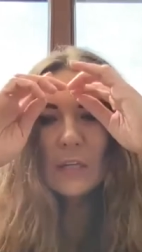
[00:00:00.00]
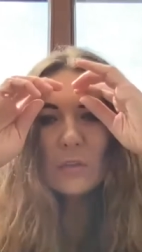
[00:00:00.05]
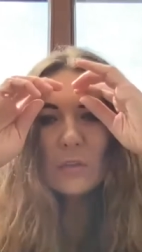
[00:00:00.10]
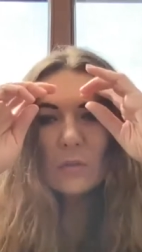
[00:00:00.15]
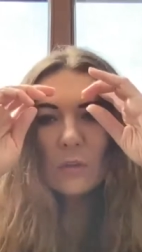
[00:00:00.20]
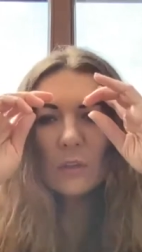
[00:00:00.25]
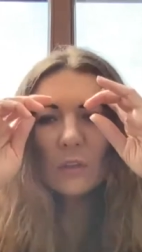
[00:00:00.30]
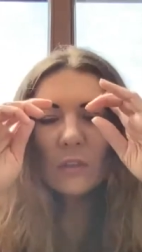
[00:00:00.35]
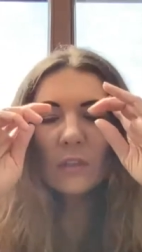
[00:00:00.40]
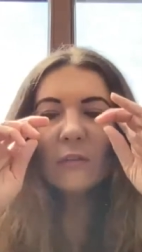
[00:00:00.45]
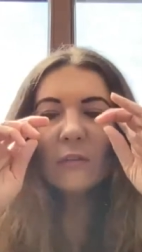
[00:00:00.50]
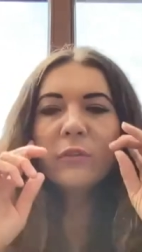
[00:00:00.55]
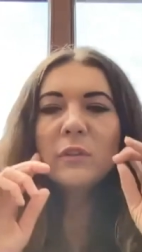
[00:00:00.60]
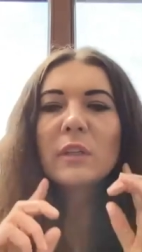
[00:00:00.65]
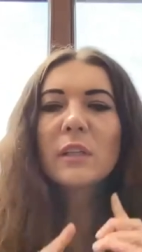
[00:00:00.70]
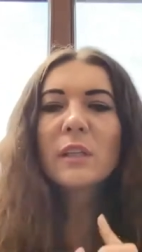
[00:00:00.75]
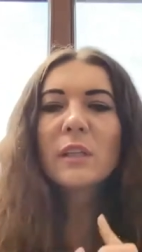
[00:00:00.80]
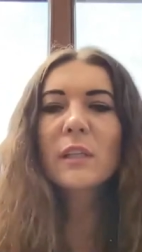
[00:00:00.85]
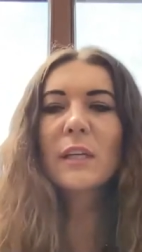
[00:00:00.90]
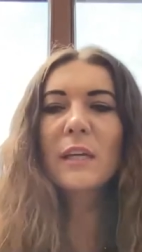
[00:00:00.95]
so
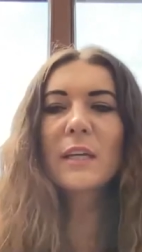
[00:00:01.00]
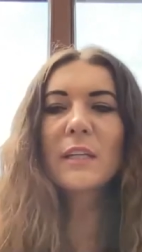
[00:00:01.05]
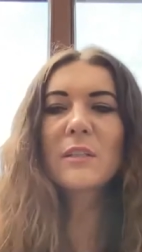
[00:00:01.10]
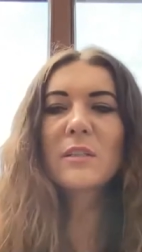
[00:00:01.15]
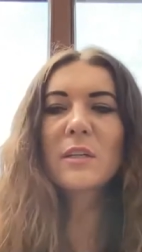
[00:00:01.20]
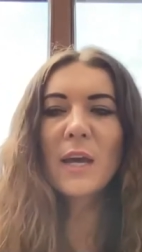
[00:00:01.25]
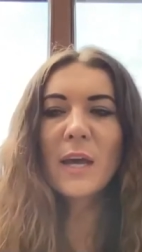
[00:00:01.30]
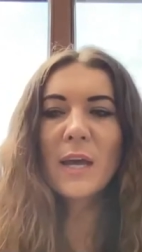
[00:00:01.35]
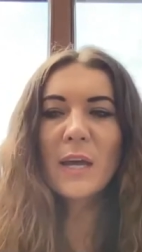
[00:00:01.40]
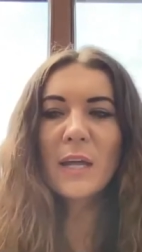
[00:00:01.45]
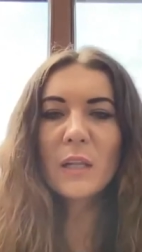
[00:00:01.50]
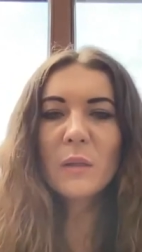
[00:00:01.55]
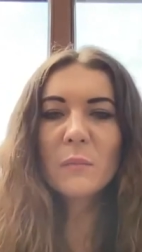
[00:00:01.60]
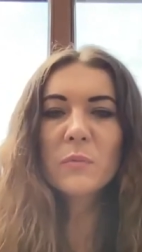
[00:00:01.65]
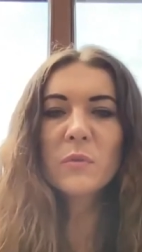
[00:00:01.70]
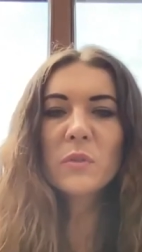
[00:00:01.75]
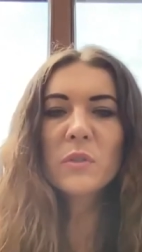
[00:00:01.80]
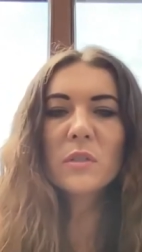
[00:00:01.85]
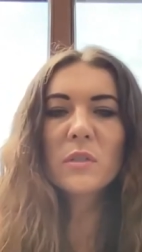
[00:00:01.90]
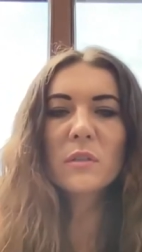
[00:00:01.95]
definitely it
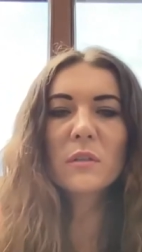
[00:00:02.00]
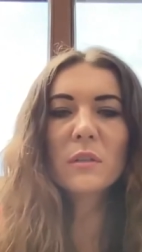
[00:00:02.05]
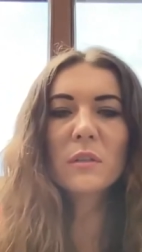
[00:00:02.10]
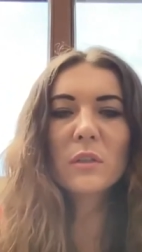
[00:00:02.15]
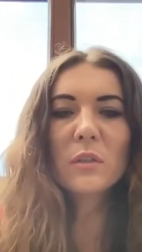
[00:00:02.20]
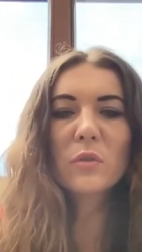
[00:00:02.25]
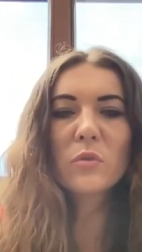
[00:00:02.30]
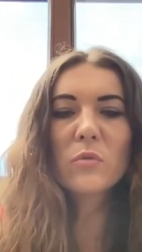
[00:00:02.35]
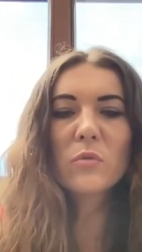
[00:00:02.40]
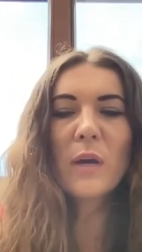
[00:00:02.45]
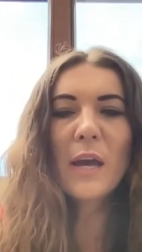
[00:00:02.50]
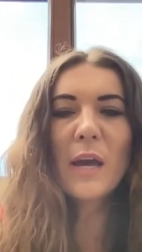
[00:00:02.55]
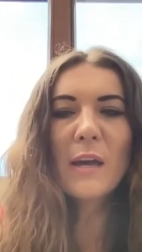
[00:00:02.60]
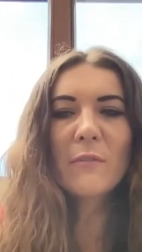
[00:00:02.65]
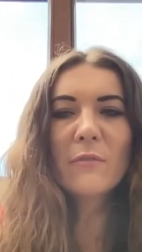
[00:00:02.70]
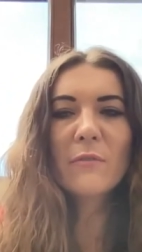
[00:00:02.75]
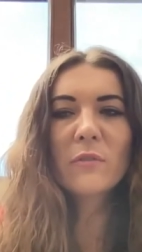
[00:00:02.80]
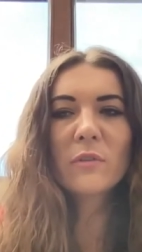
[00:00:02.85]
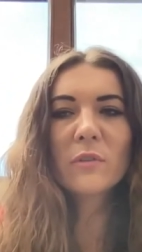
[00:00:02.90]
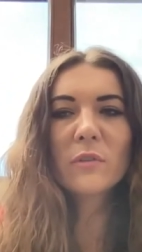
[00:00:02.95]
helped uh, to
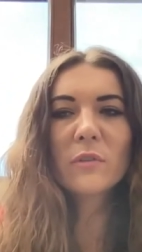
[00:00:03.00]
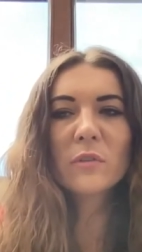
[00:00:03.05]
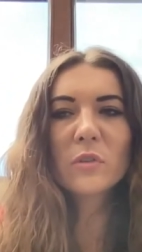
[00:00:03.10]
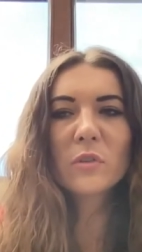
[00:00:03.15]
have the